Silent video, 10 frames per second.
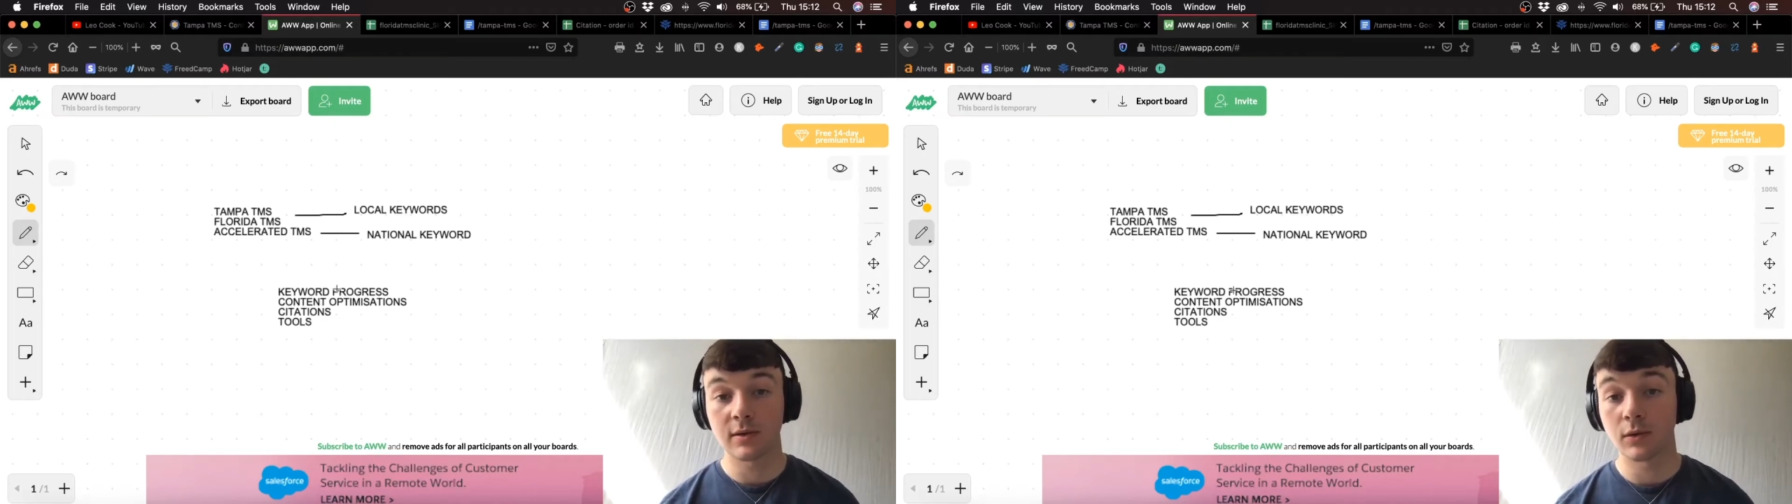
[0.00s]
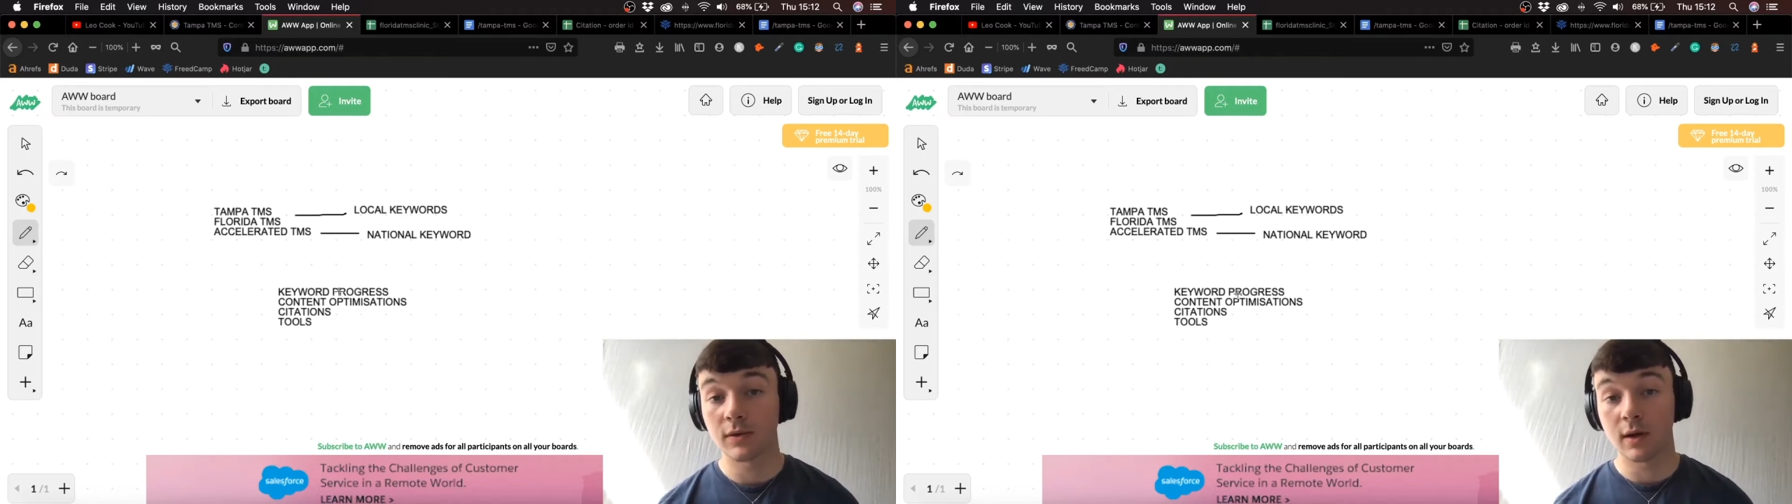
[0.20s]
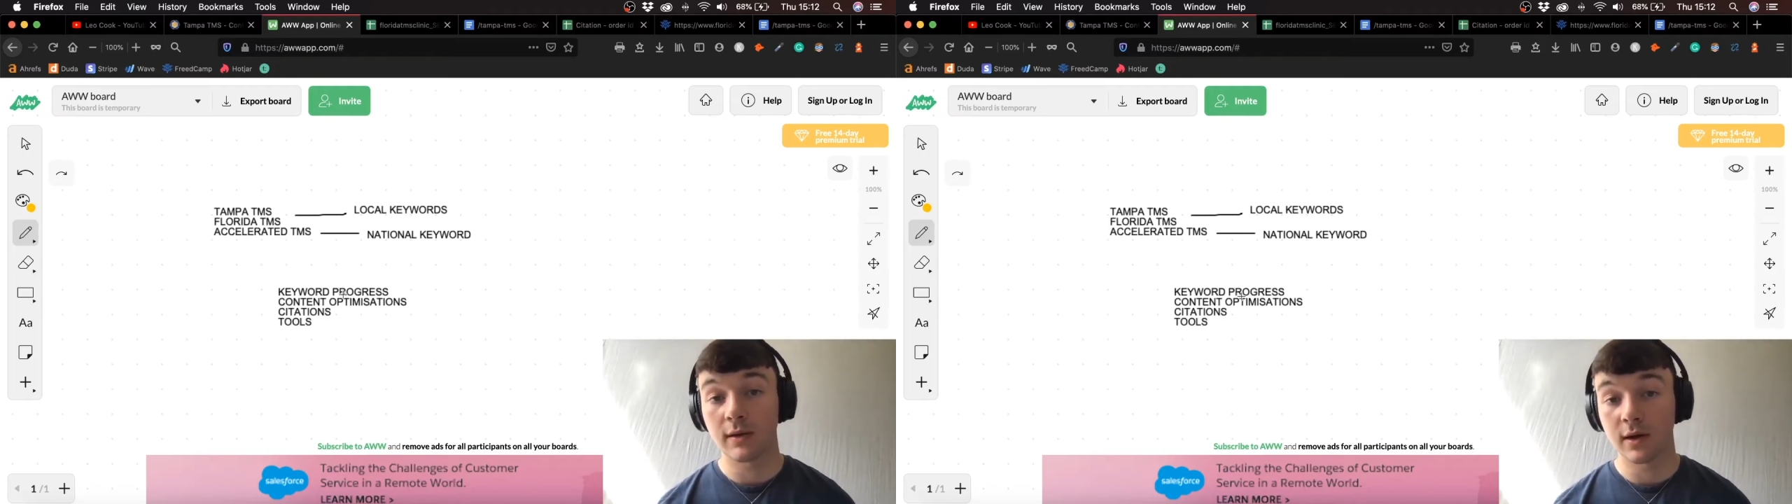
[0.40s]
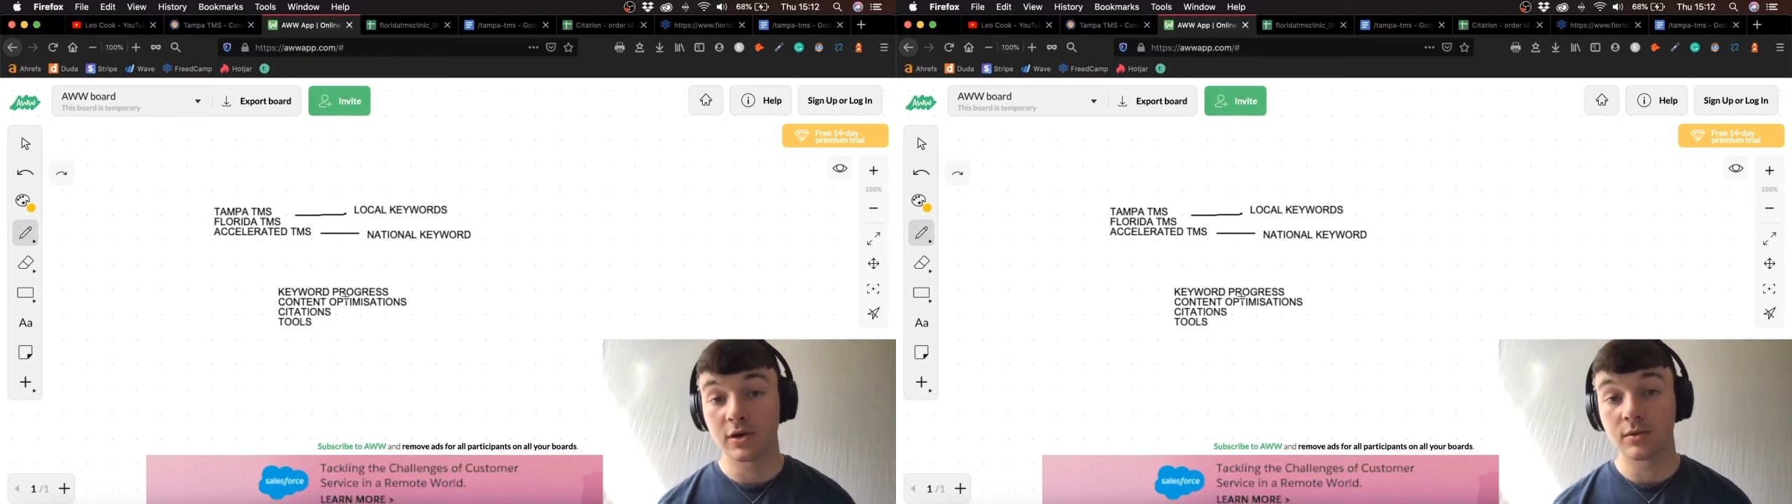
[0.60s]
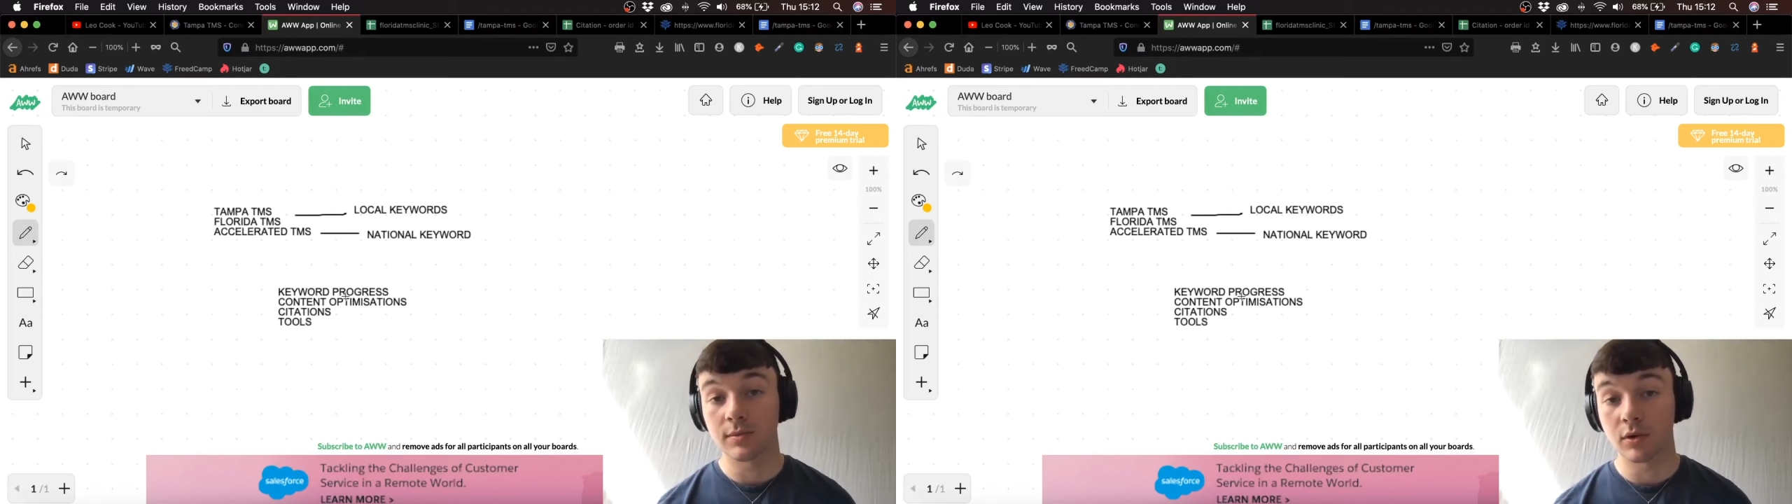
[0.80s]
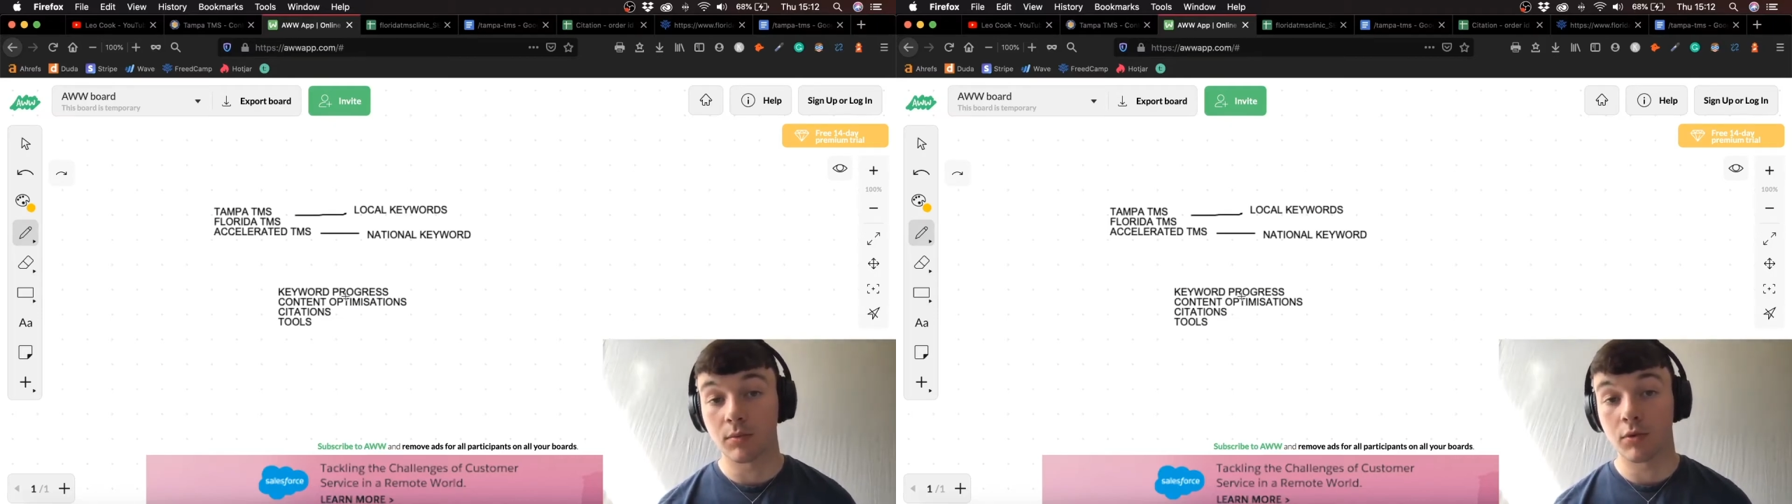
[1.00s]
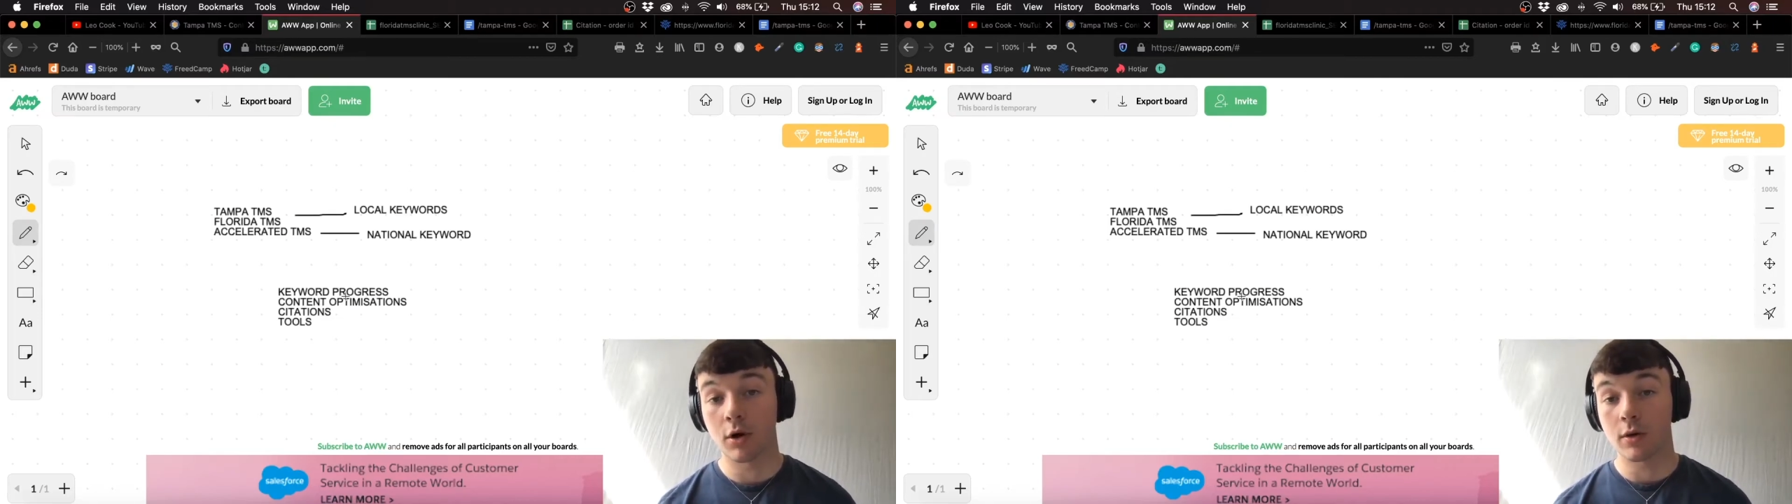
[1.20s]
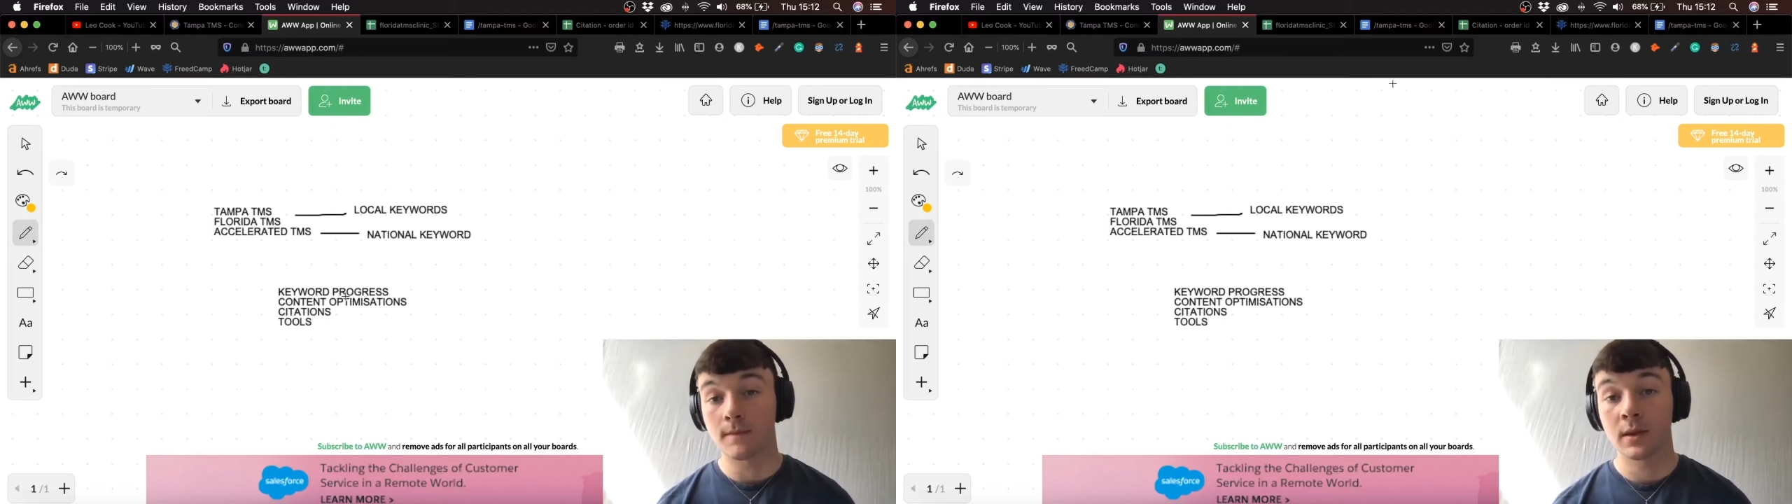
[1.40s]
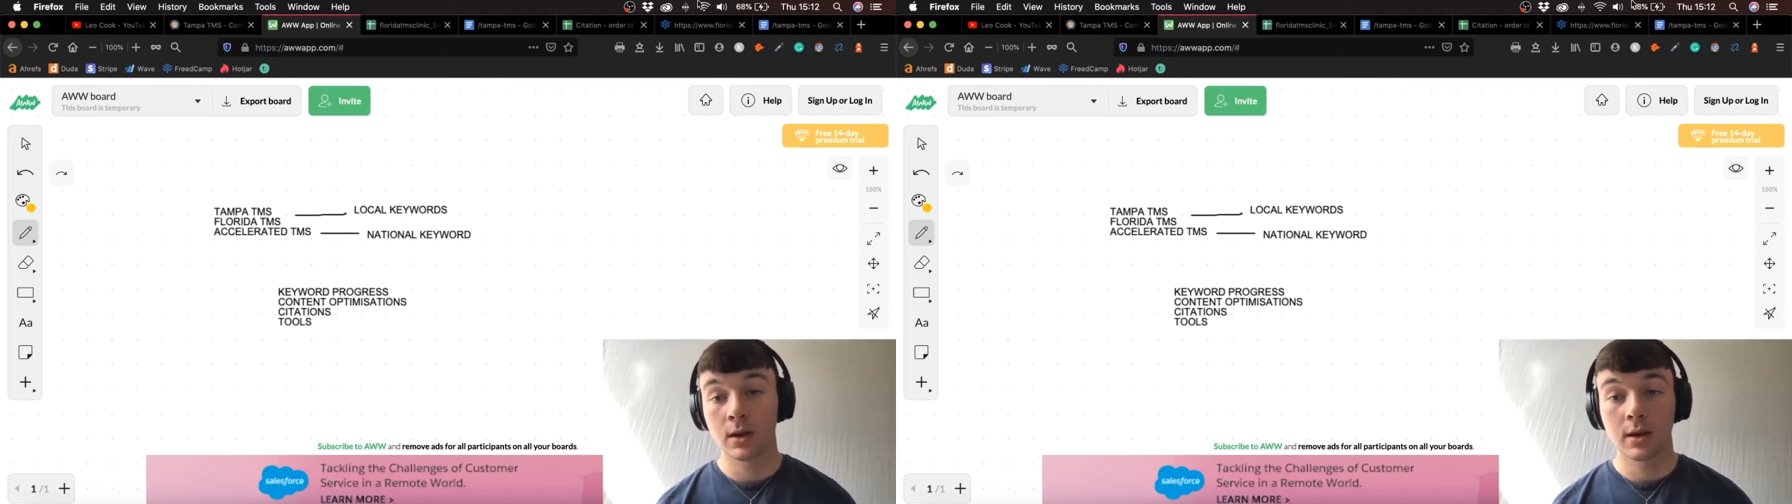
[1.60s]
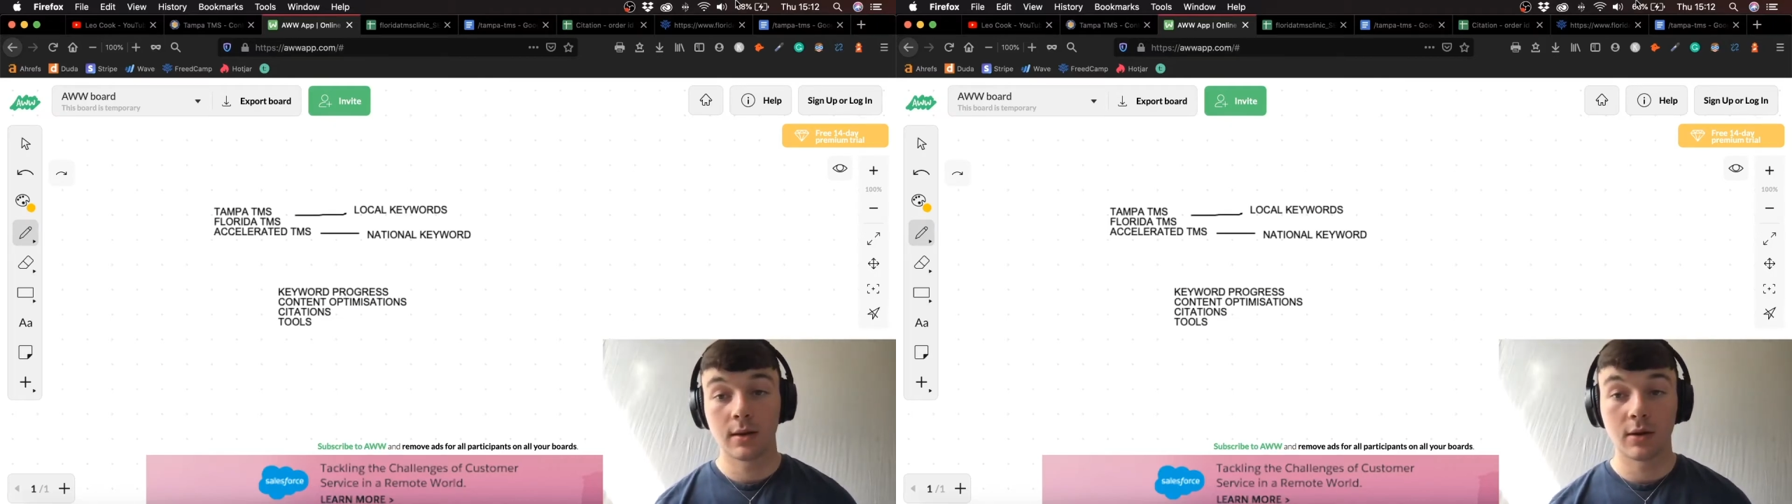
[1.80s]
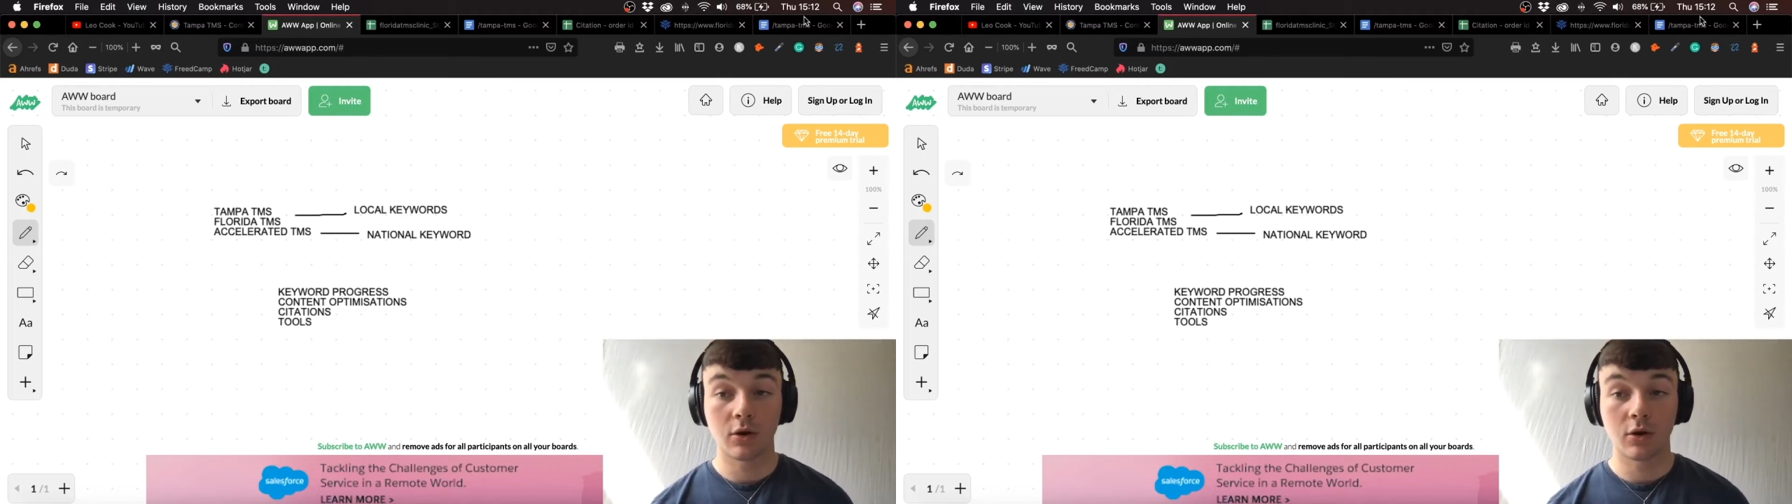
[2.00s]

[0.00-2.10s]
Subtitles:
called Citation Builder Pro. They're